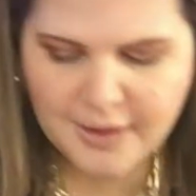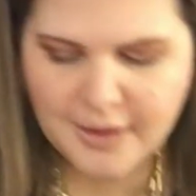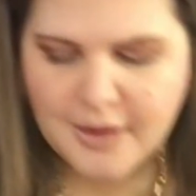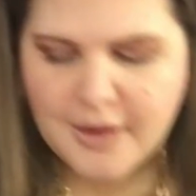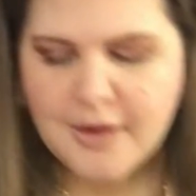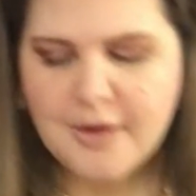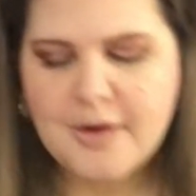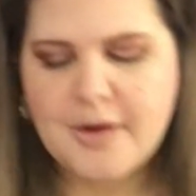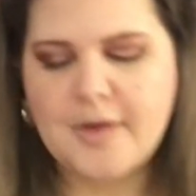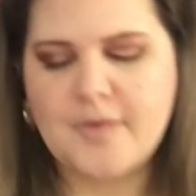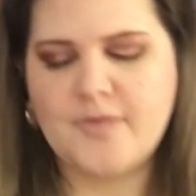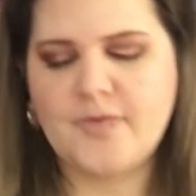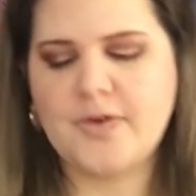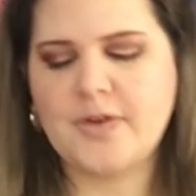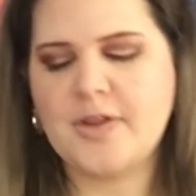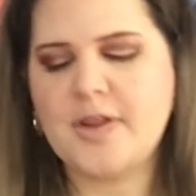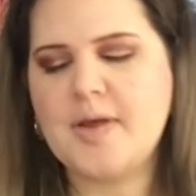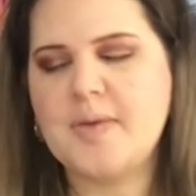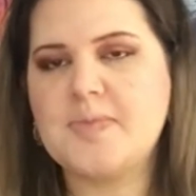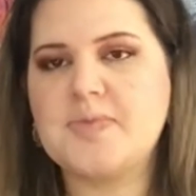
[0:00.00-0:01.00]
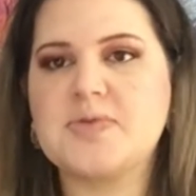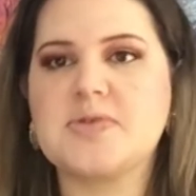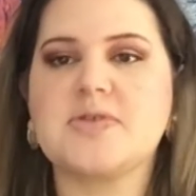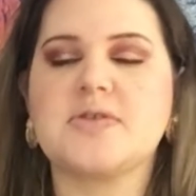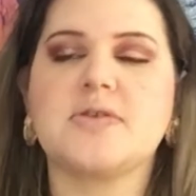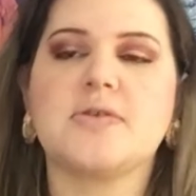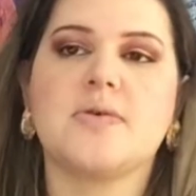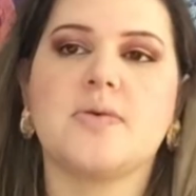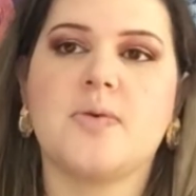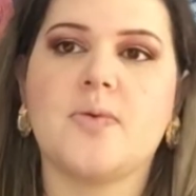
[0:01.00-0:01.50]
Alright, for
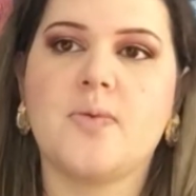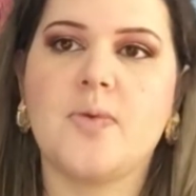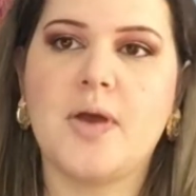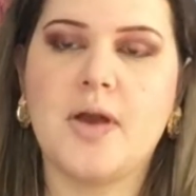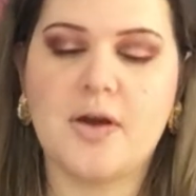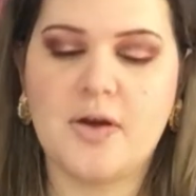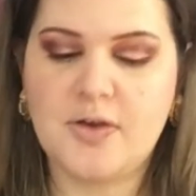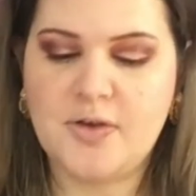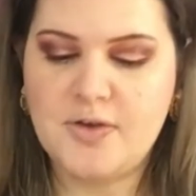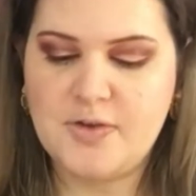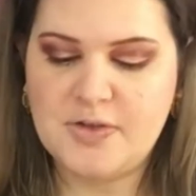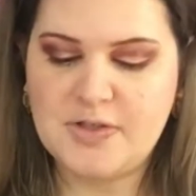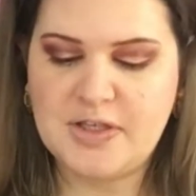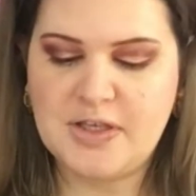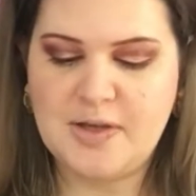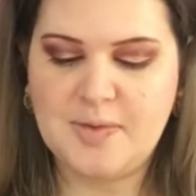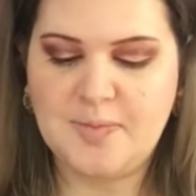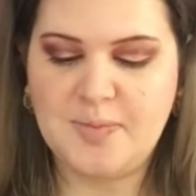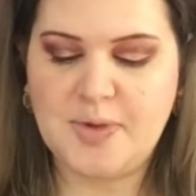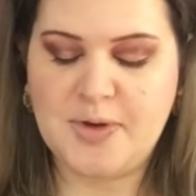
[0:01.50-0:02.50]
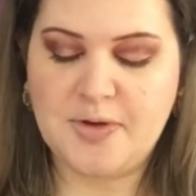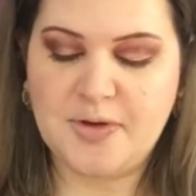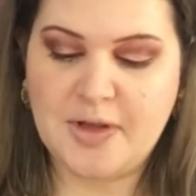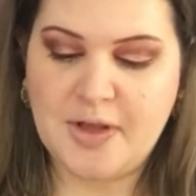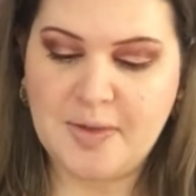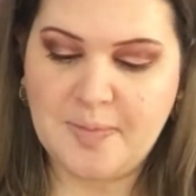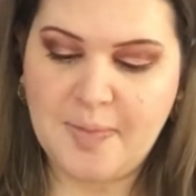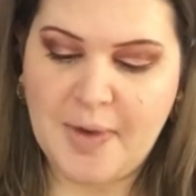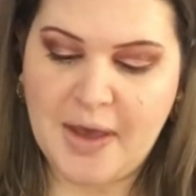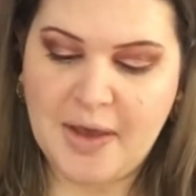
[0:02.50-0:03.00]
lips, we are using
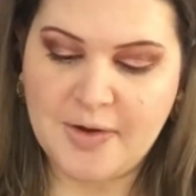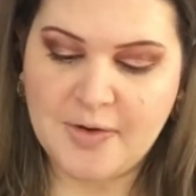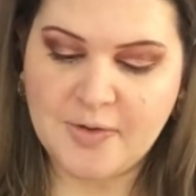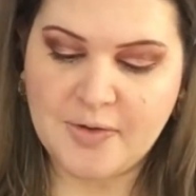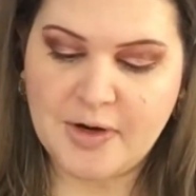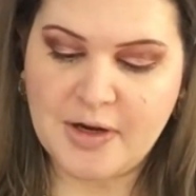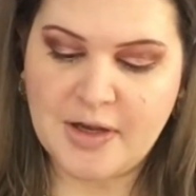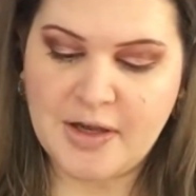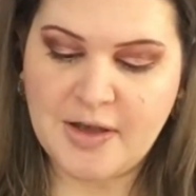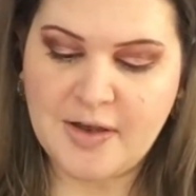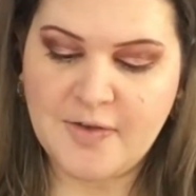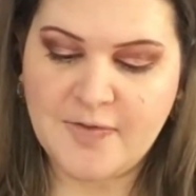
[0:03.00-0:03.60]
Beauty Bakery